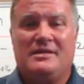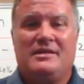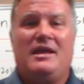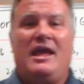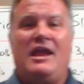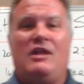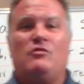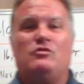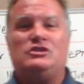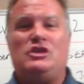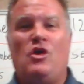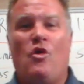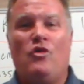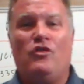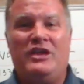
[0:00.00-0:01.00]
and it was the
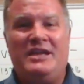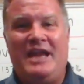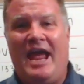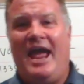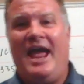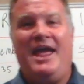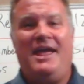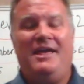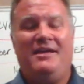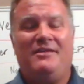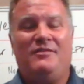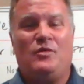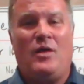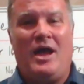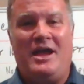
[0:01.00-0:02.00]
only day,
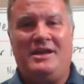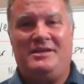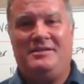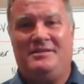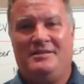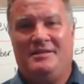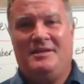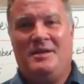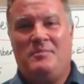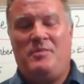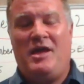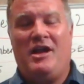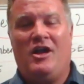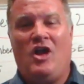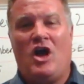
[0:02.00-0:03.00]
right?
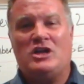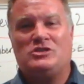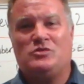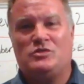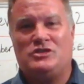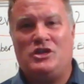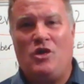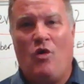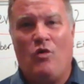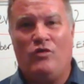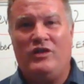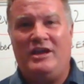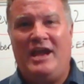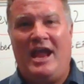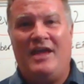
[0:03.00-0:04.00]
Pentecost was the
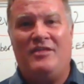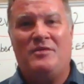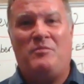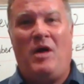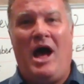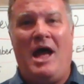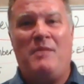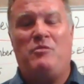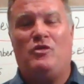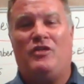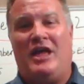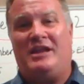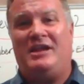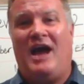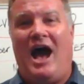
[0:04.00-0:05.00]
only day in the Bible
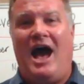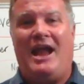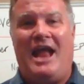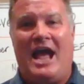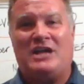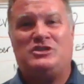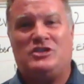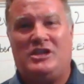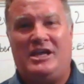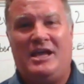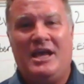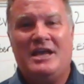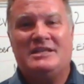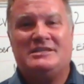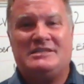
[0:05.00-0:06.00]
that God actually
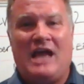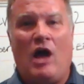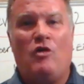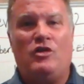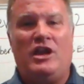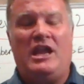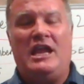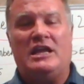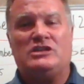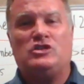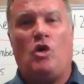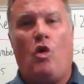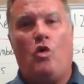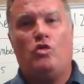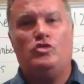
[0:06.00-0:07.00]
sounded his
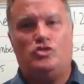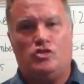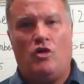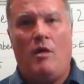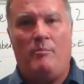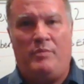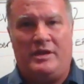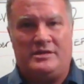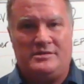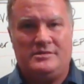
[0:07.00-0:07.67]
own trumpet.